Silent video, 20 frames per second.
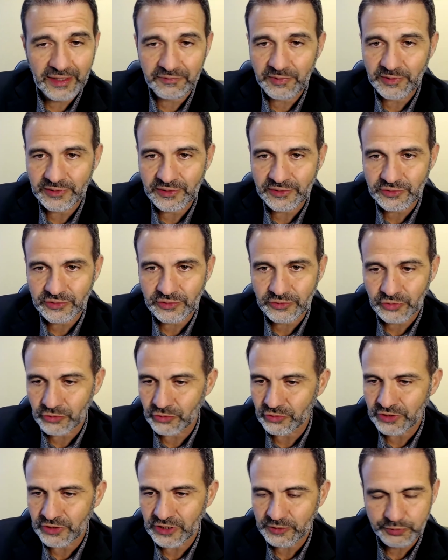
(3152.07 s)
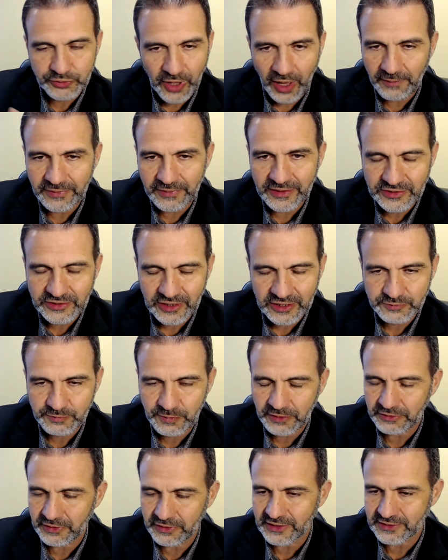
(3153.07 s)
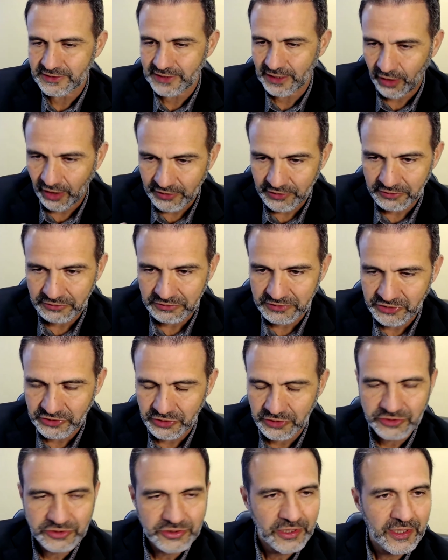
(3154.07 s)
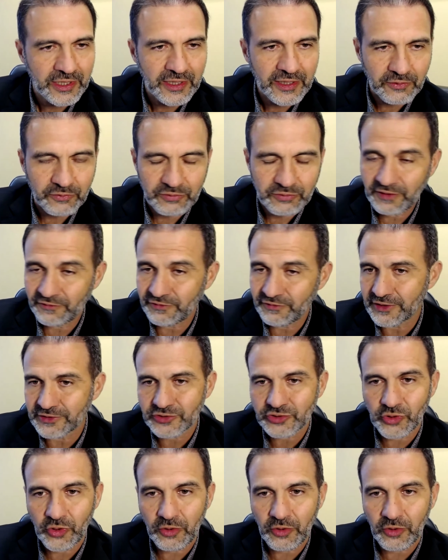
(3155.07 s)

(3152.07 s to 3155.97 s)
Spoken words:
I mean, through this Promise experience and other research, we have learned